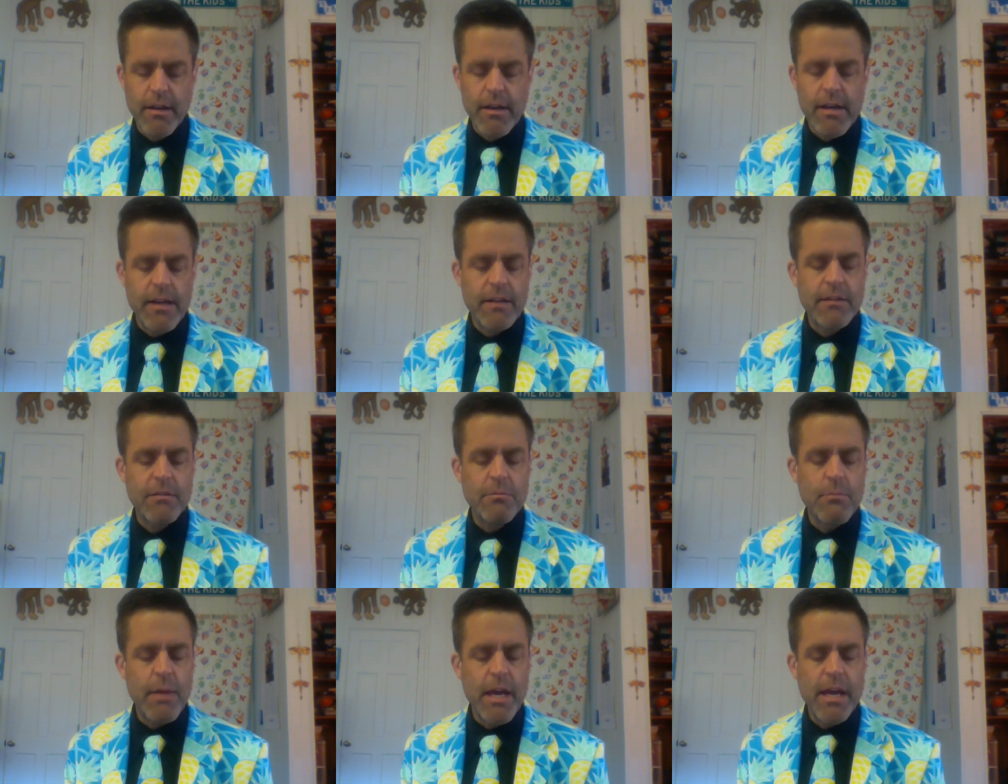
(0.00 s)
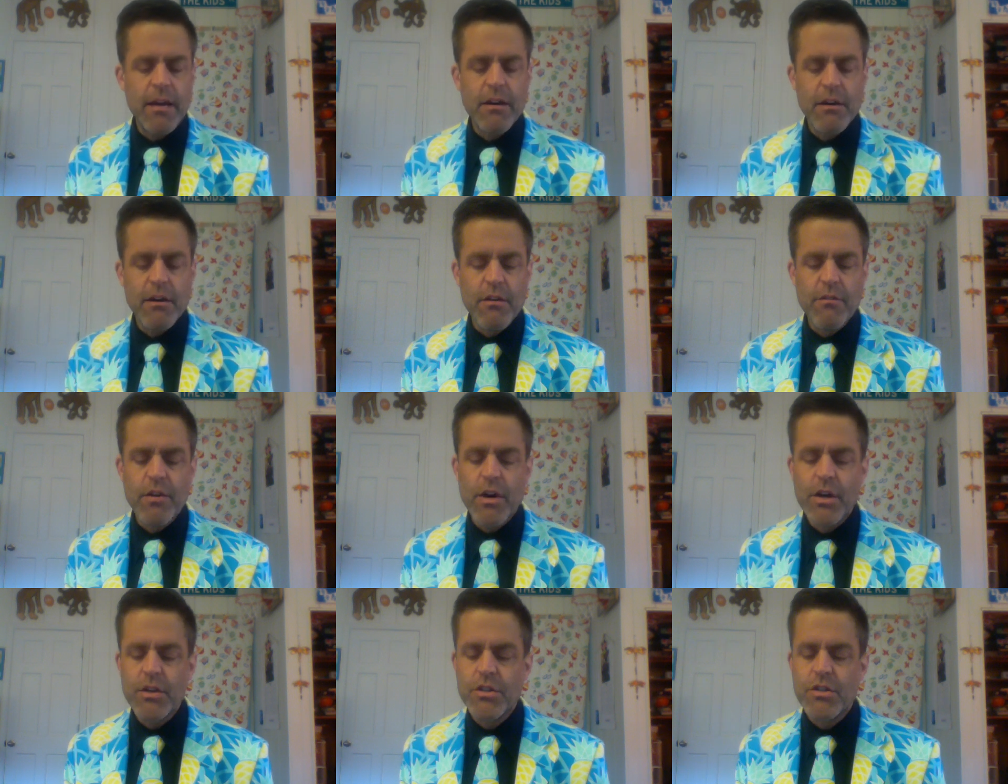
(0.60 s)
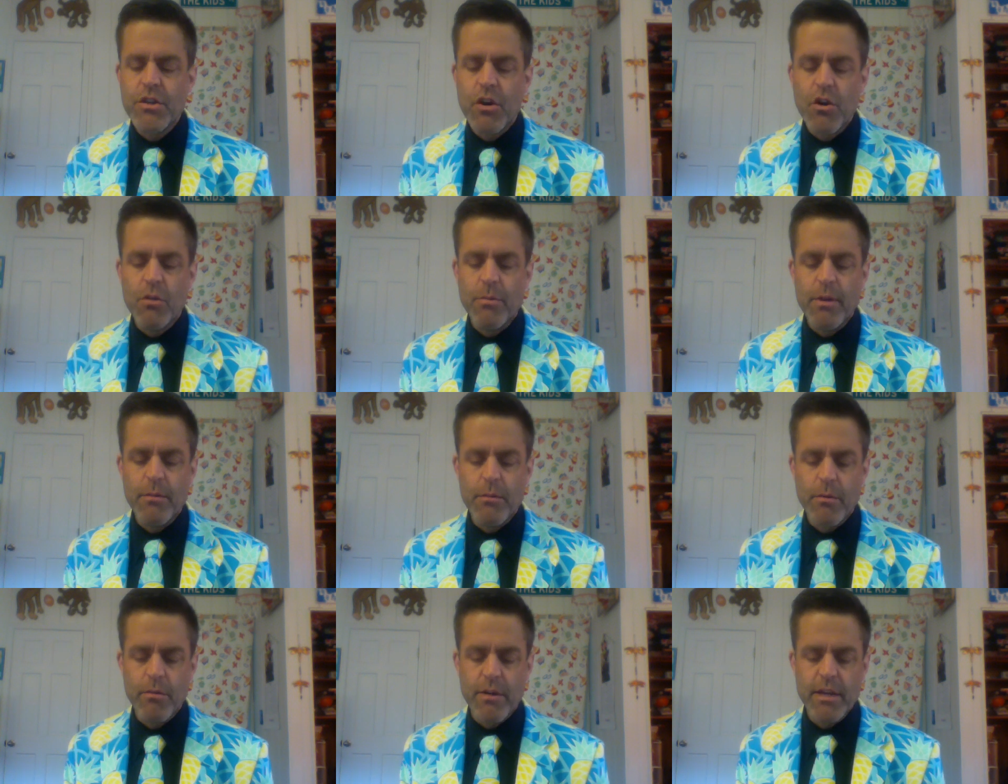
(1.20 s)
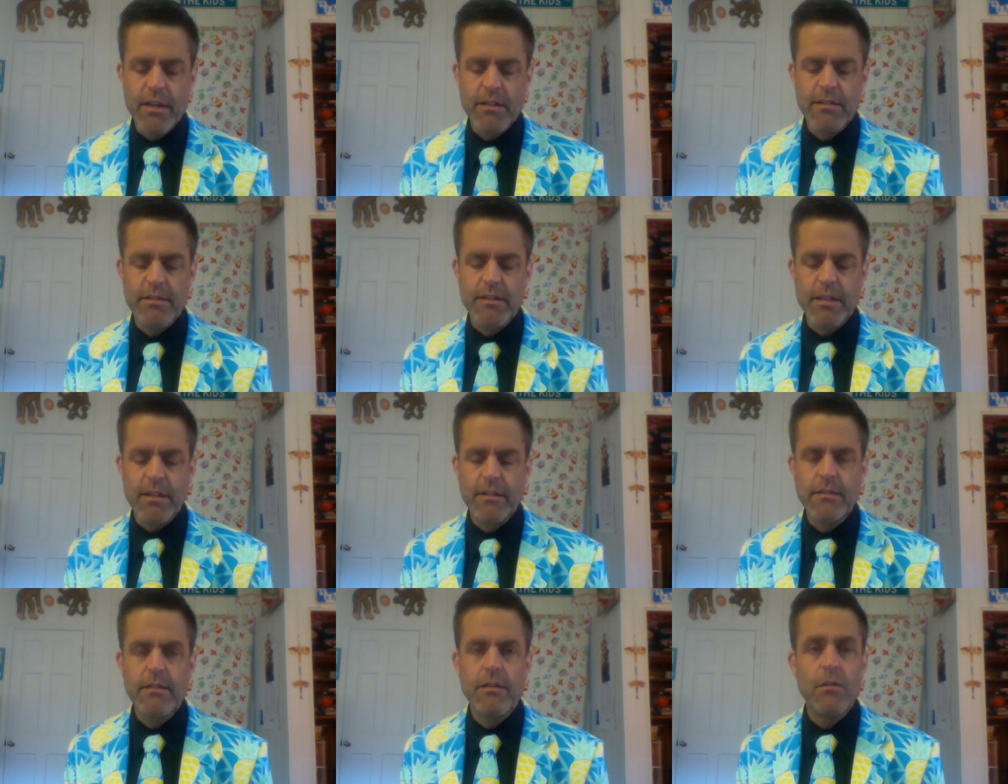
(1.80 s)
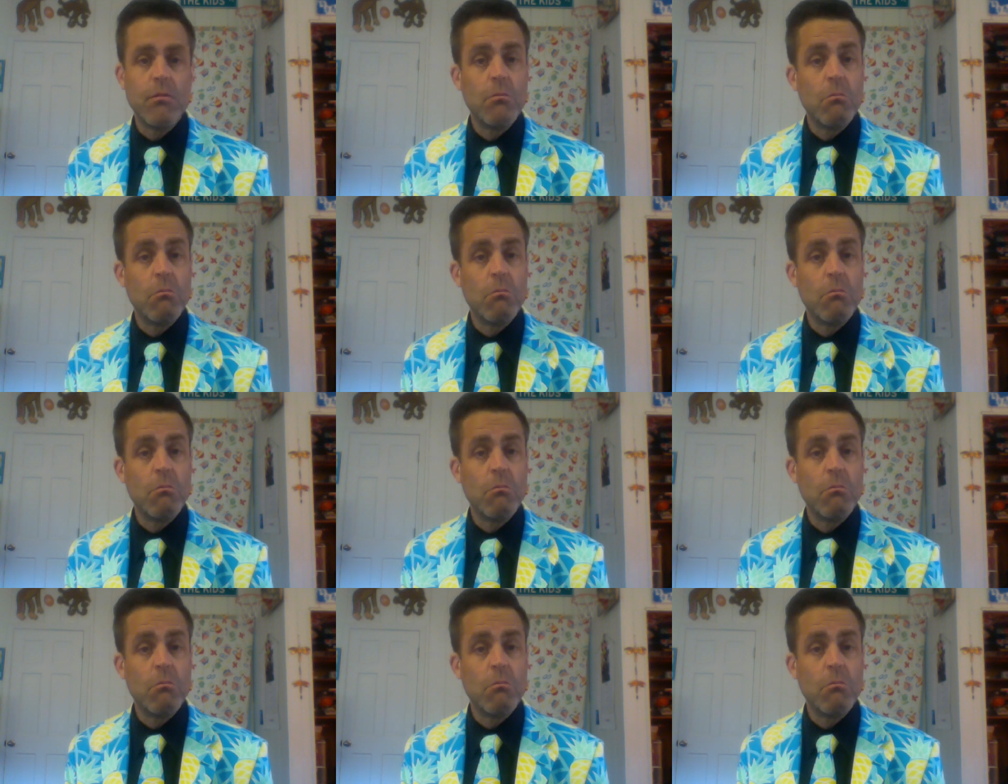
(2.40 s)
It's made of adobe, Maria says.